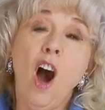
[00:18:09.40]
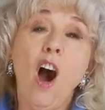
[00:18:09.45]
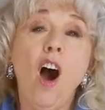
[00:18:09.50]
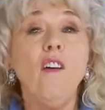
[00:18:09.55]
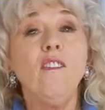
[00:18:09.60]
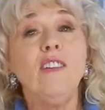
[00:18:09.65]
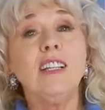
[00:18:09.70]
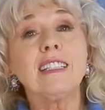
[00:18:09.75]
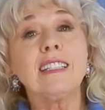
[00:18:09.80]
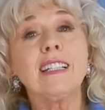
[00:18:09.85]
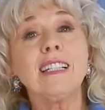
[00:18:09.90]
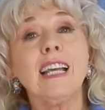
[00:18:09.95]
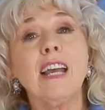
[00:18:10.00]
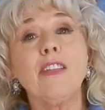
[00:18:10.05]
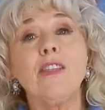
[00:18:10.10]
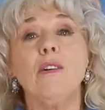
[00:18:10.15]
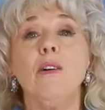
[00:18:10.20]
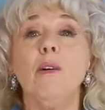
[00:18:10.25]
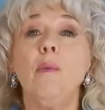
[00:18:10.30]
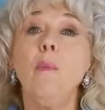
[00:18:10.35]
Obviously
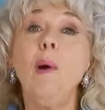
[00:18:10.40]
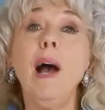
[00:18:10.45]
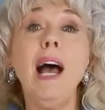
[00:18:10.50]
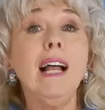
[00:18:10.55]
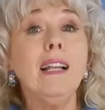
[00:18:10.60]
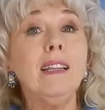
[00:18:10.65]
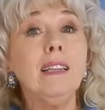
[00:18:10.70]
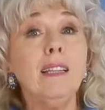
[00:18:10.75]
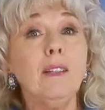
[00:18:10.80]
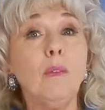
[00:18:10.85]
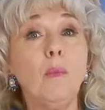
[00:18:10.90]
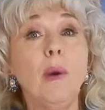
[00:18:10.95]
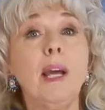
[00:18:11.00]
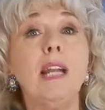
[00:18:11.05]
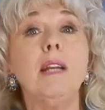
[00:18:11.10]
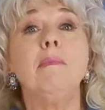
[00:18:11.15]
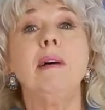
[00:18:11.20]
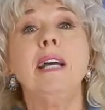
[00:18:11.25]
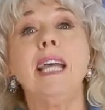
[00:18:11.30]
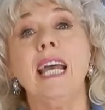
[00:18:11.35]
I thought, well,
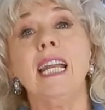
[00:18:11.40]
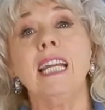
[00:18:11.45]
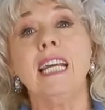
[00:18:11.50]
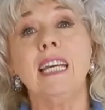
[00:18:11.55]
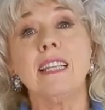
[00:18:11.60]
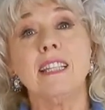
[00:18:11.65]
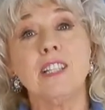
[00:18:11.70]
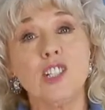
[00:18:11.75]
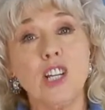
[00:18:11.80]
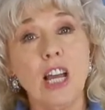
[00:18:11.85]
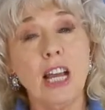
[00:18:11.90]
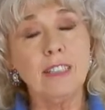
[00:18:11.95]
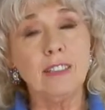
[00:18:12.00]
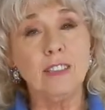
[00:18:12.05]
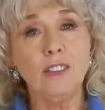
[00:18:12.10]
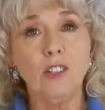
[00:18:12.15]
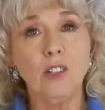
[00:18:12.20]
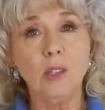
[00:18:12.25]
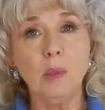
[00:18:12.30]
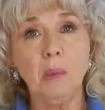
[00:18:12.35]
when am I going to get the
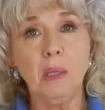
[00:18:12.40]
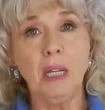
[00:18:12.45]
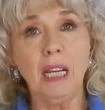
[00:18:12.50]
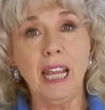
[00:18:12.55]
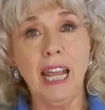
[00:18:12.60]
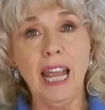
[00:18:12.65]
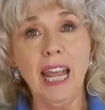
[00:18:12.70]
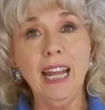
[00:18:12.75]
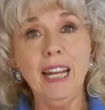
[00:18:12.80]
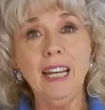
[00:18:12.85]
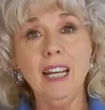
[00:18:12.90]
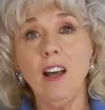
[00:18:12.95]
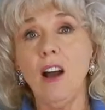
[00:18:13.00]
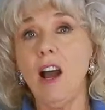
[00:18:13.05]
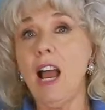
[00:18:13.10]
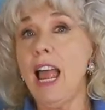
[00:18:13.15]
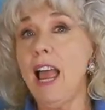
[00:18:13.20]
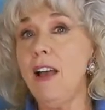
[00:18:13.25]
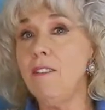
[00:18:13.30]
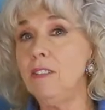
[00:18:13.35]
chance to do it again?
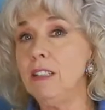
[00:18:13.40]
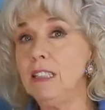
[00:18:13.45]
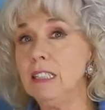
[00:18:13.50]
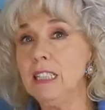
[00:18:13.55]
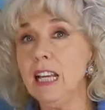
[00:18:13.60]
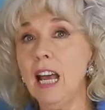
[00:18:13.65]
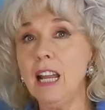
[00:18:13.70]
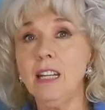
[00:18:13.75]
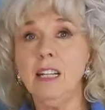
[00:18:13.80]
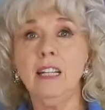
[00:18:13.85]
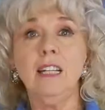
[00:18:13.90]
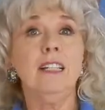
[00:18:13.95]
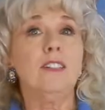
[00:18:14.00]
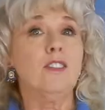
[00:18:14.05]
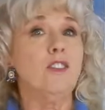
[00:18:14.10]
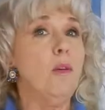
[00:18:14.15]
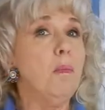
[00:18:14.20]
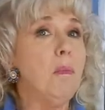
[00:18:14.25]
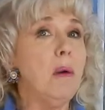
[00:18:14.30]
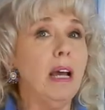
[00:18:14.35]
I haven't done it.
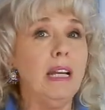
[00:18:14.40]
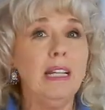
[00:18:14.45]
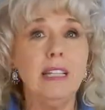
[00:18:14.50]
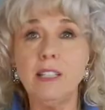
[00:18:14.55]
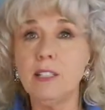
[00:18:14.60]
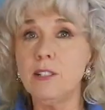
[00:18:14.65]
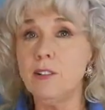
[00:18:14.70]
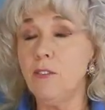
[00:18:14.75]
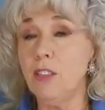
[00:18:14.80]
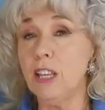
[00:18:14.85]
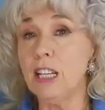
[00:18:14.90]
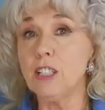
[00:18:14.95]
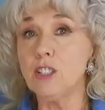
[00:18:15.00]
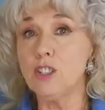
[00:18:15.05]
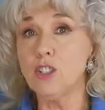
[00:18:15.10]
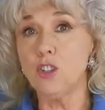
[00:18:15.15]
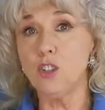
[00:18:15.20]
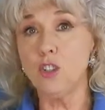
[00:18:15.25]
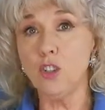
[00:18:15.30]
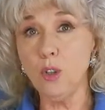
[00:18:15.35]
It's on my list of
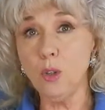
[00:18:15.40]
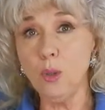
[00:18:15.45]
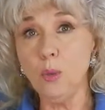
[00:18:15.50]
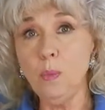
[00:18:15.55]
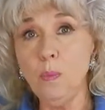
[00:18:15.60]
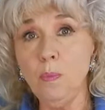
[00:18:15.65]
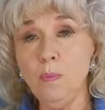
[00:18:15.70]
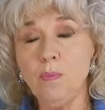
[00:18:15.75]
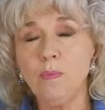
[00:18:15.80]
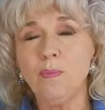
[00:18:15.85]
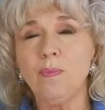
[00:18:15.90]
things to do.